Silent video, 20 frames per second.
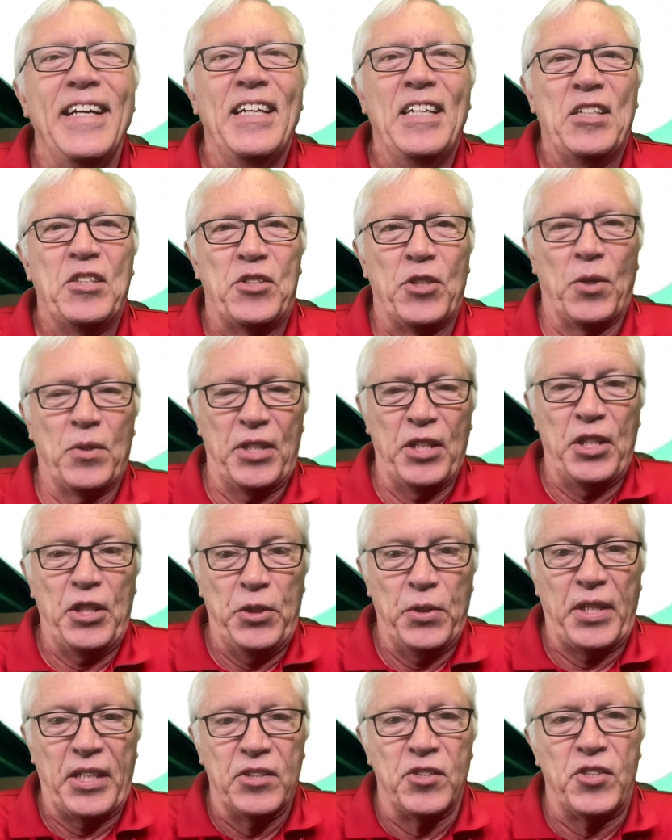so that
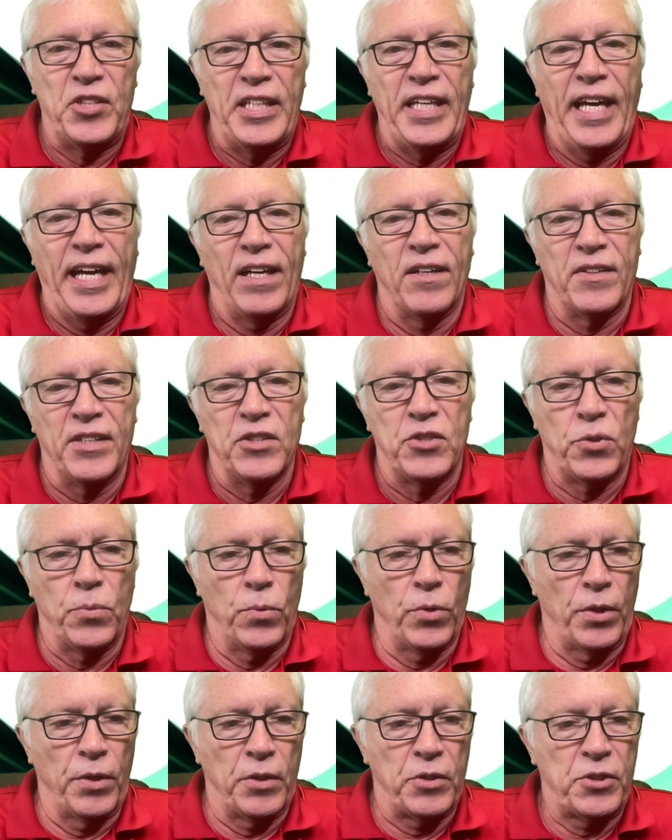you can see how this
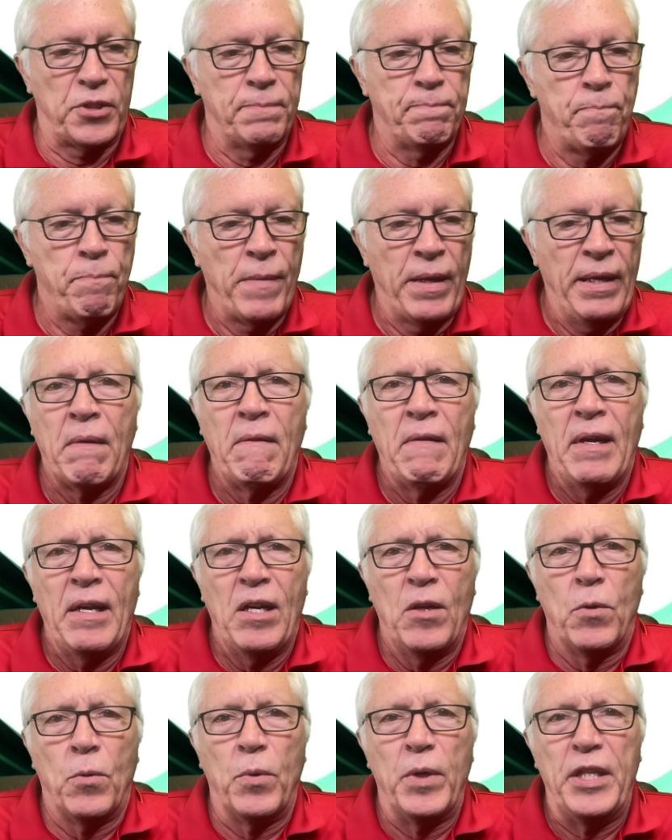works.
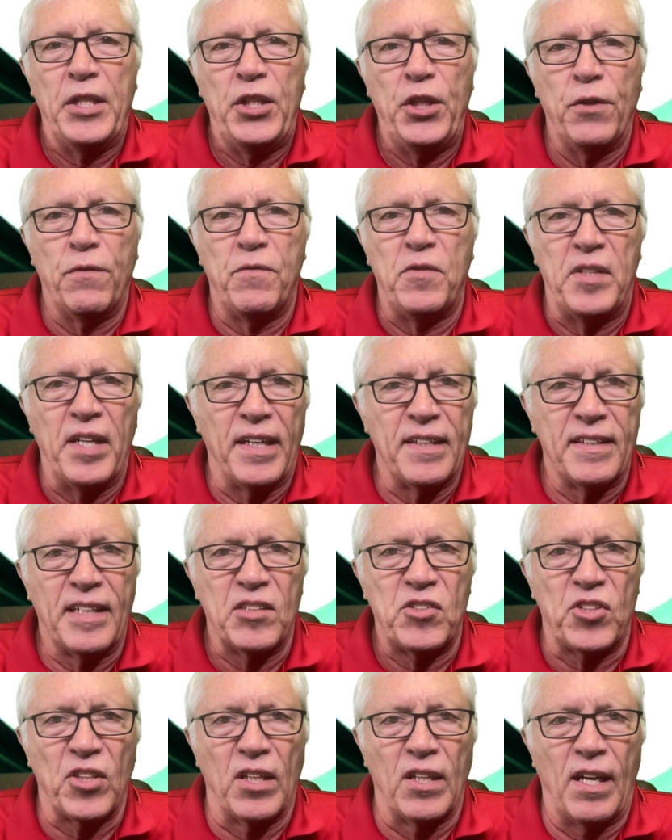When you've done
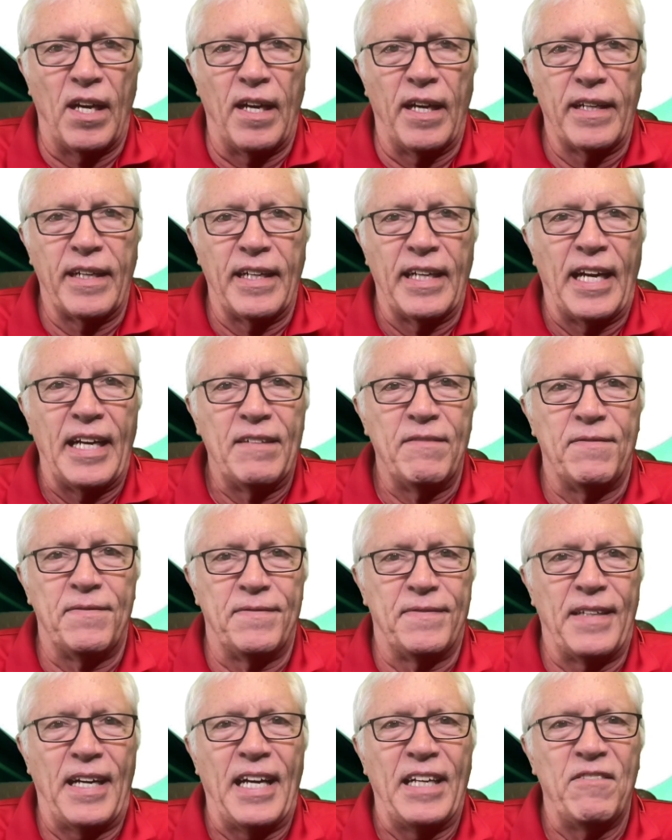this a lot, and
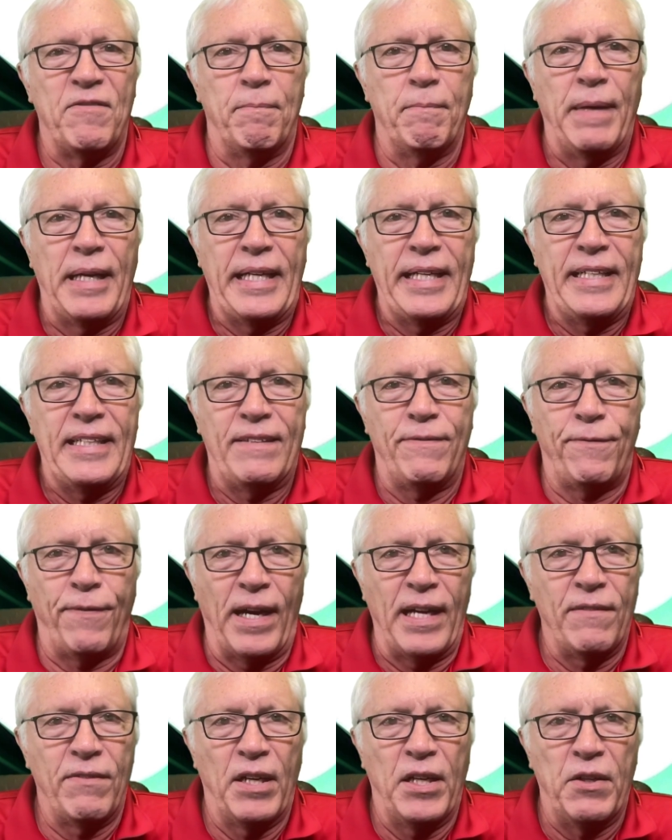I've made
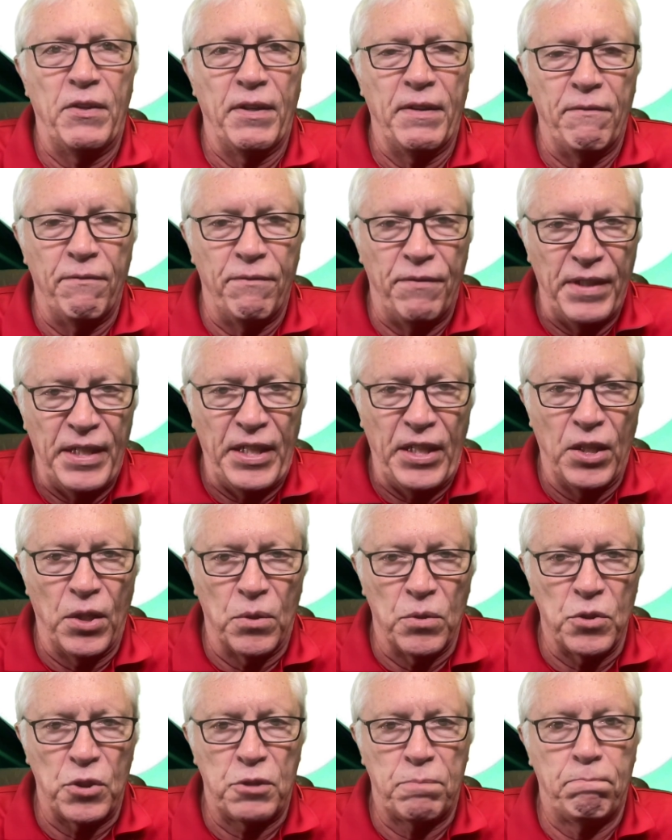500
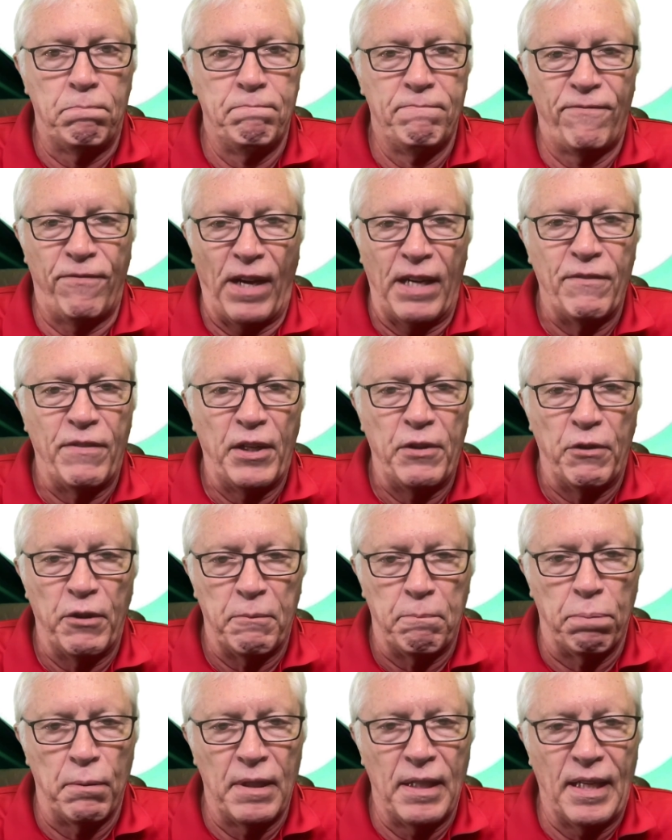videos, 500
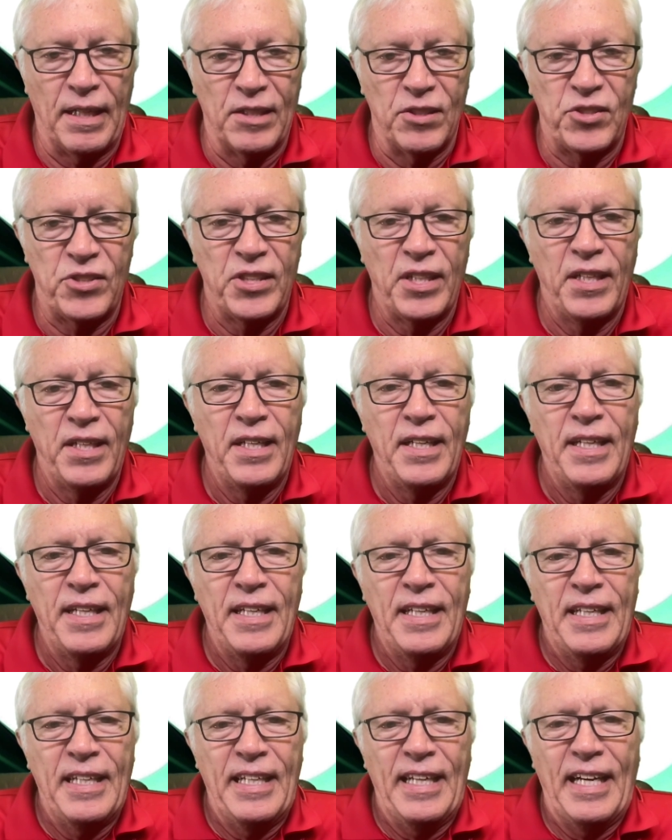plus,
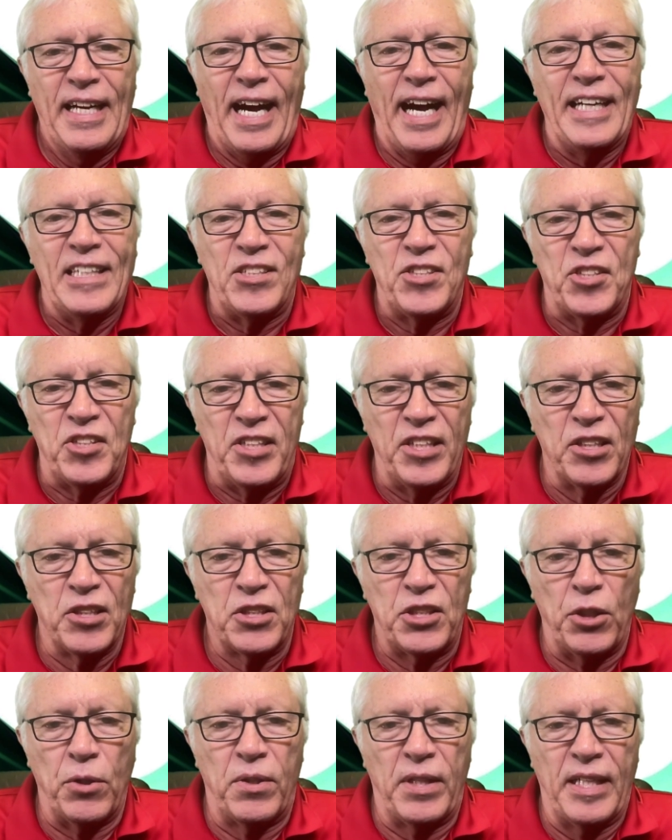I still
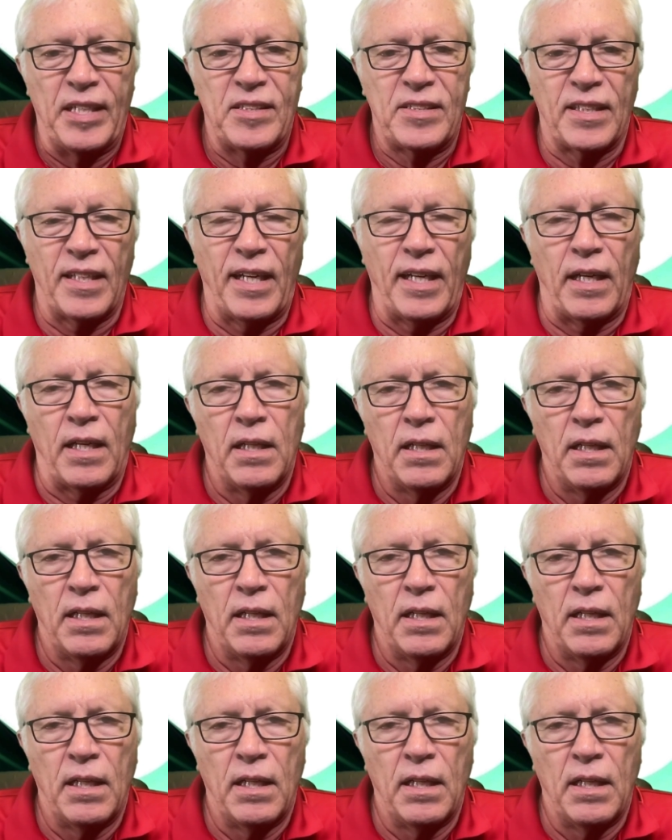do things like